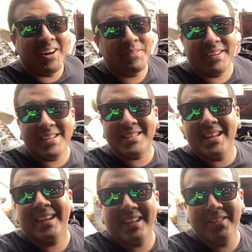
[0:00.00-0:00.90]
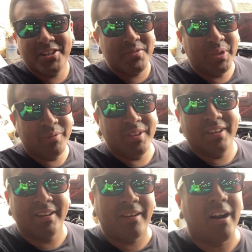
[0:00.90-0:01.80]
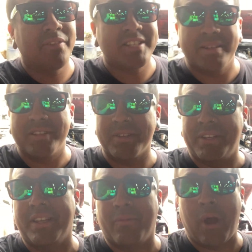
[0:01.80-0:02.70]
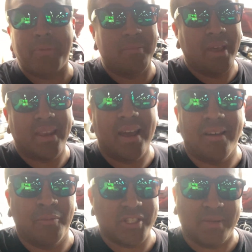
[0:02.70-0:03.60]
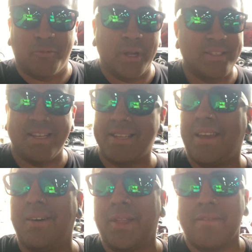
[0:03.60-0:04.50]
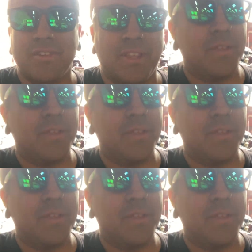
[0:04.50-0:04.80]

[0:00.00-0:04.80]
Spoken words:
hope you guys like it. It looks really good. Obviously, we still need to wipe the bay down with some quick detail and everything.